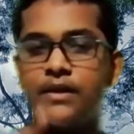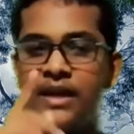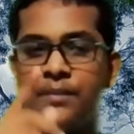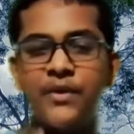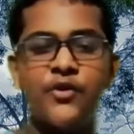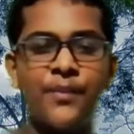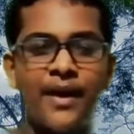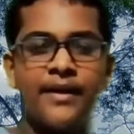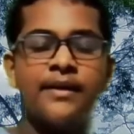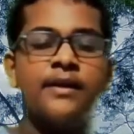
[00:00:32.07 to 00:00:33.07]
keep in your
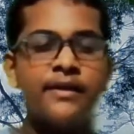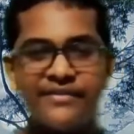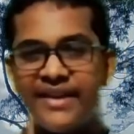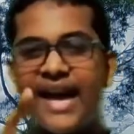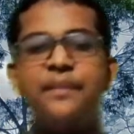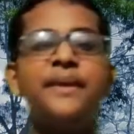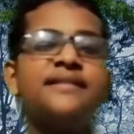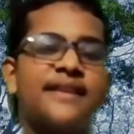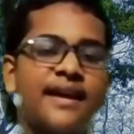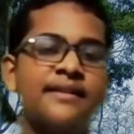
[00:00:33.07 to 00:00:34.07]
mind, the
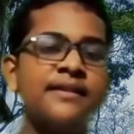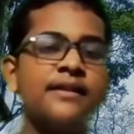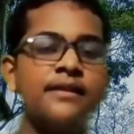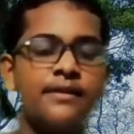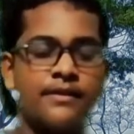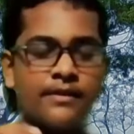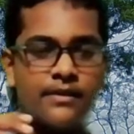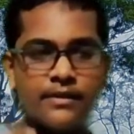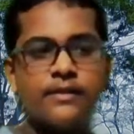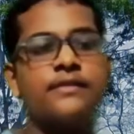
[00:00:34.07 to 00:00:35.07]
admins can
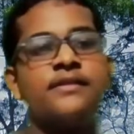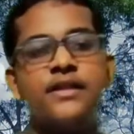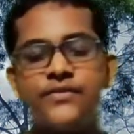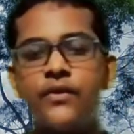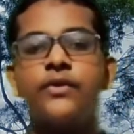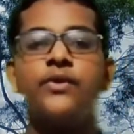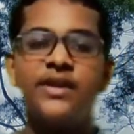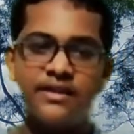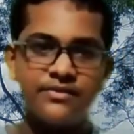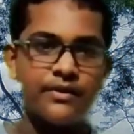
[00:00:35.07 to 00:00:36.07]
search for your
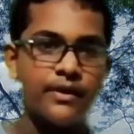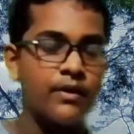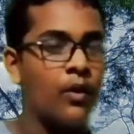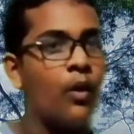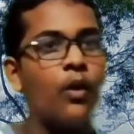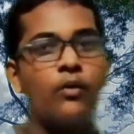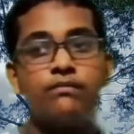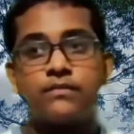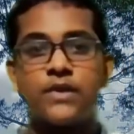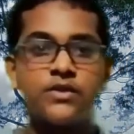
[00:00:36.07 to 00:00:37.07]
history, or
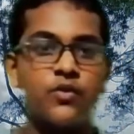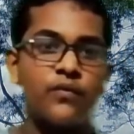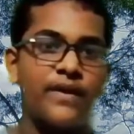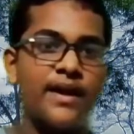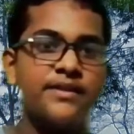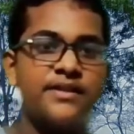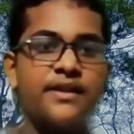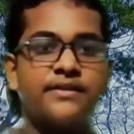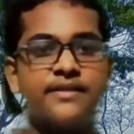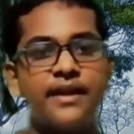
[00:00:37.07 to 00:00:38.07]
software
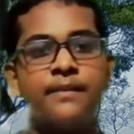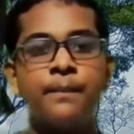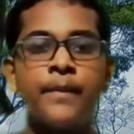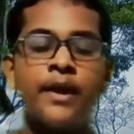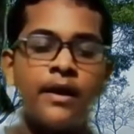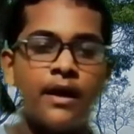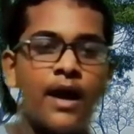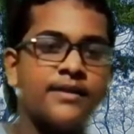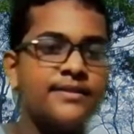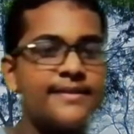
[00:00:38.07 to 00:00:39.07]
engineers and
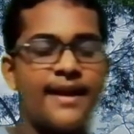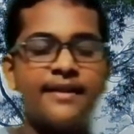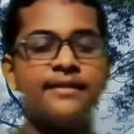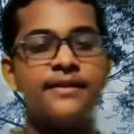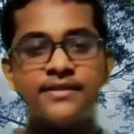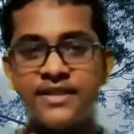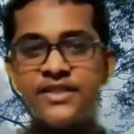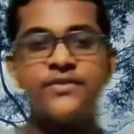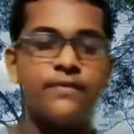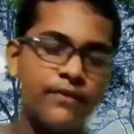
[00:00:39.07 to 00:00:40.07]
others can
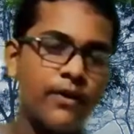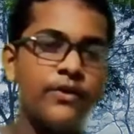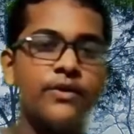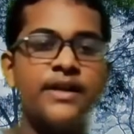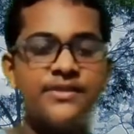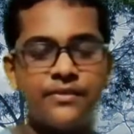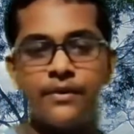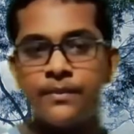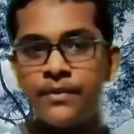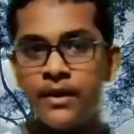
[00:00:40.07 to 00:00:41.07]
search for your history.
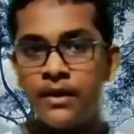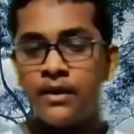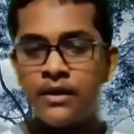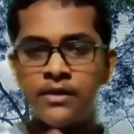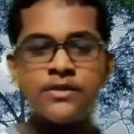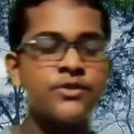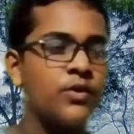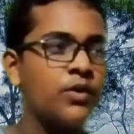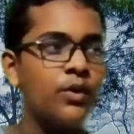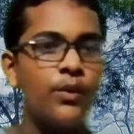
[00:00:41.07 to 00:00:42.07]

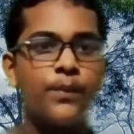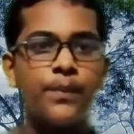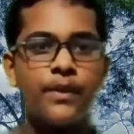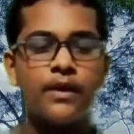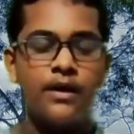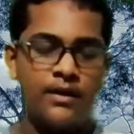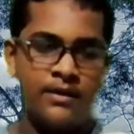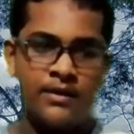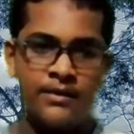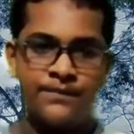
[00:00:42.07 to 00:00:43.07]
So
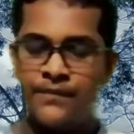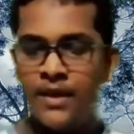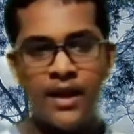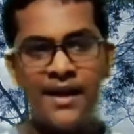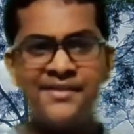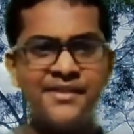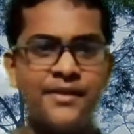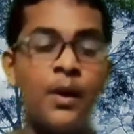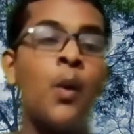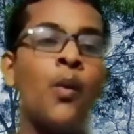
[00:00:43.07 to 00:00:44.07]
let's see
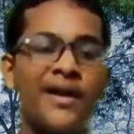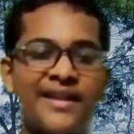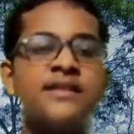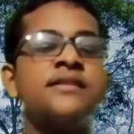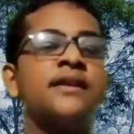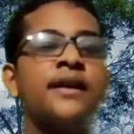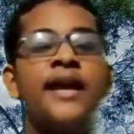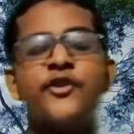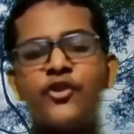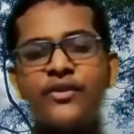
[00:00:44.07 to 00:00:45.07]
what is
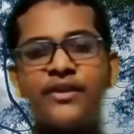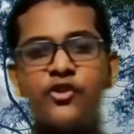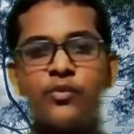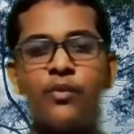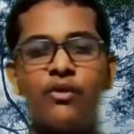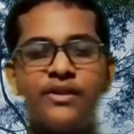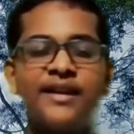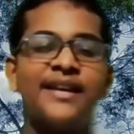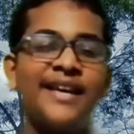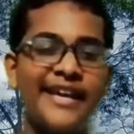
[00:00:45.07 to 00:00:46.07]
Incognito mod
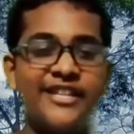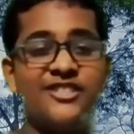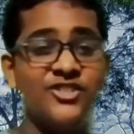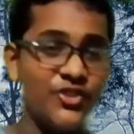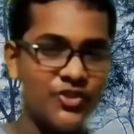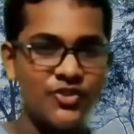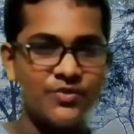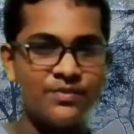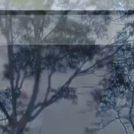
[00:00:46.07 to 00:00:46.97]
in YouTube.